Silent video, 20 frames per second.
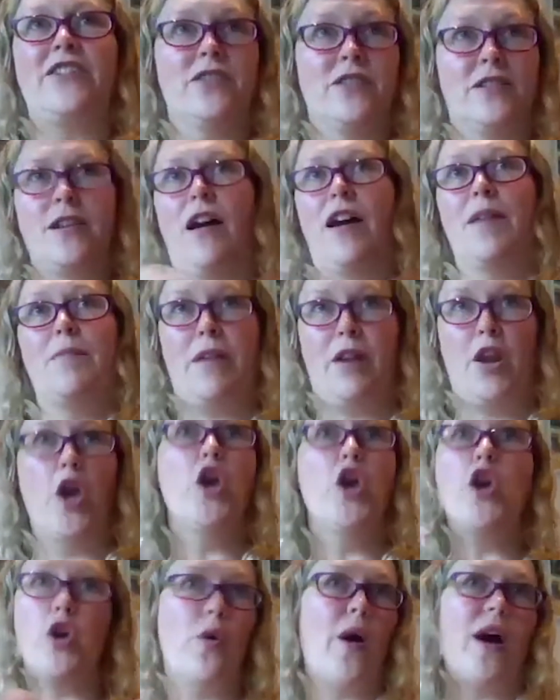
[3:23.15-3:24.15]
just type in
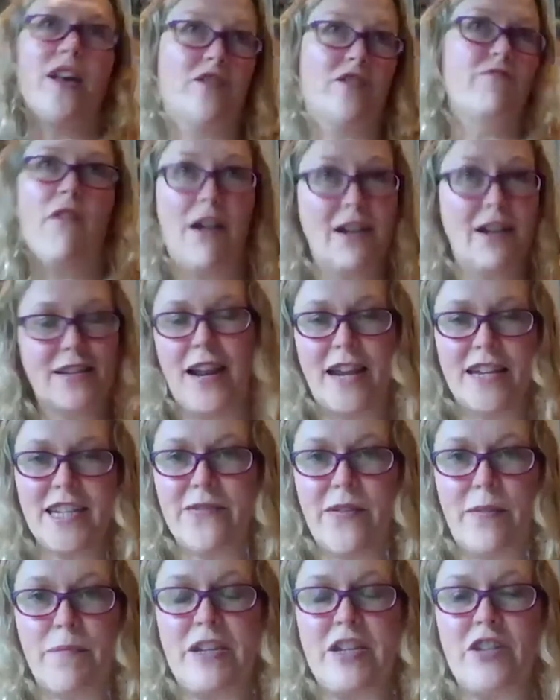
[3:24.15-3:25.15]
who has the right to
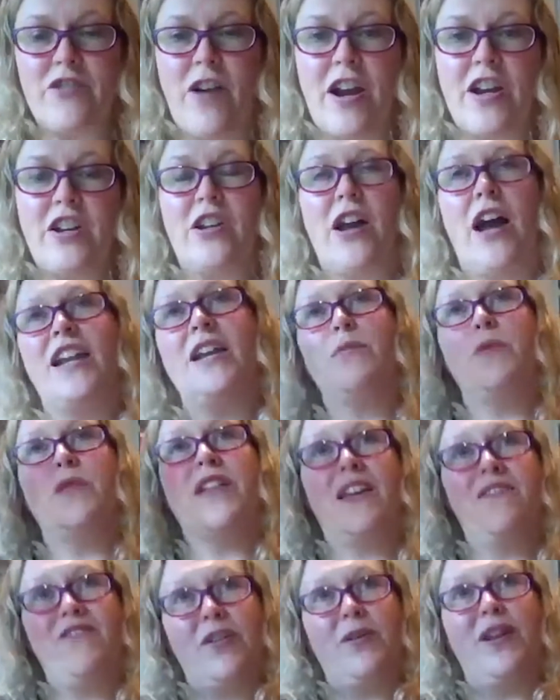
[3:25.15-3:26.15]
letters of administration, and it will
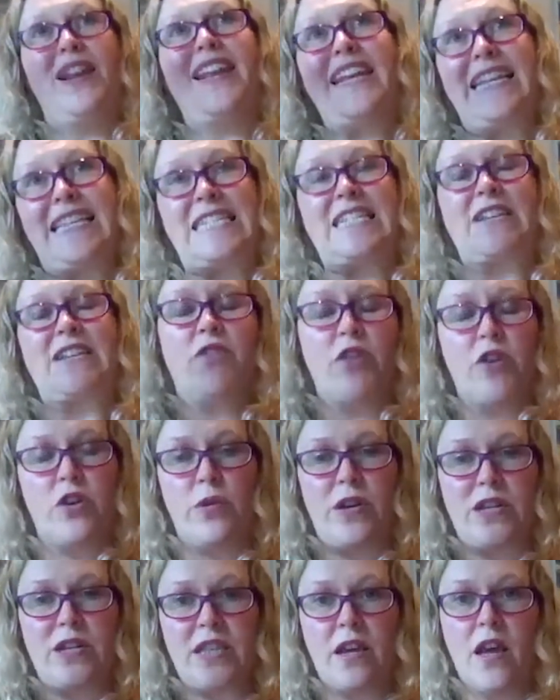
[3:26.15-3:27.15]
give you a list of
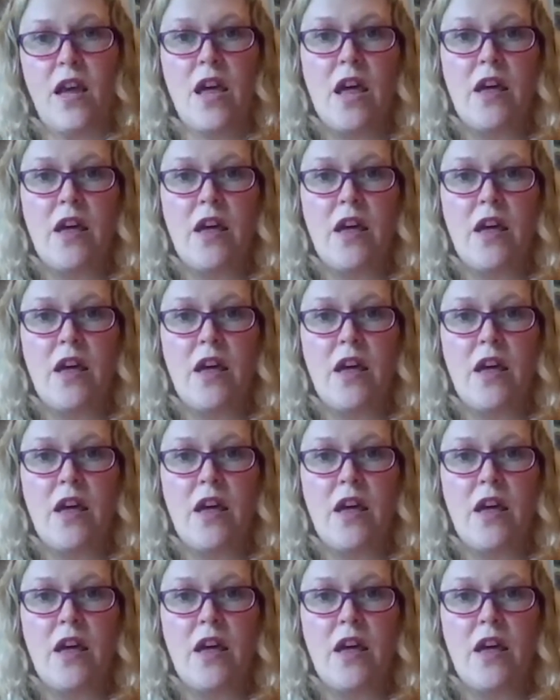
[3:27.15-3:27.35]
who is